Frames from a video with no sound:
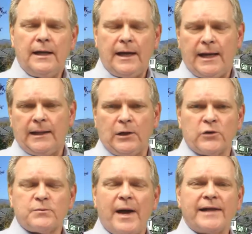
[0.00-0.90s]

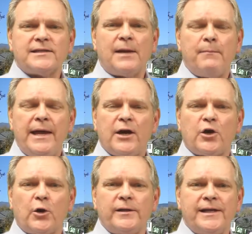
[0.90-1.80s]
low spots that may
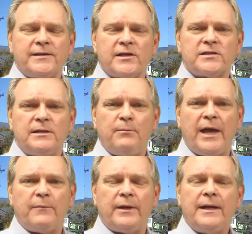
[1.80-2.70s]
occur in the existing
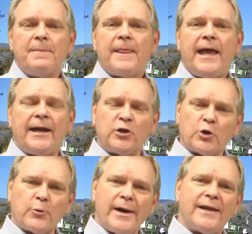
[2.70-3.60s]
pavement and
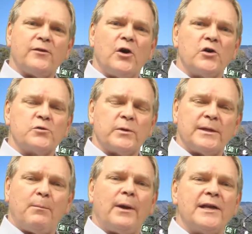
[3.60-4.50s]
correct those with
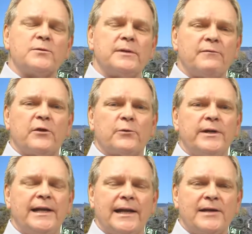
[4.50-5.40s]
the placement of the
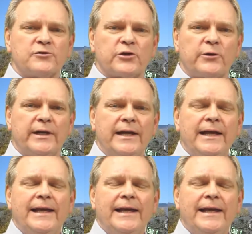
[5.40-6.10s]
3D laser screen.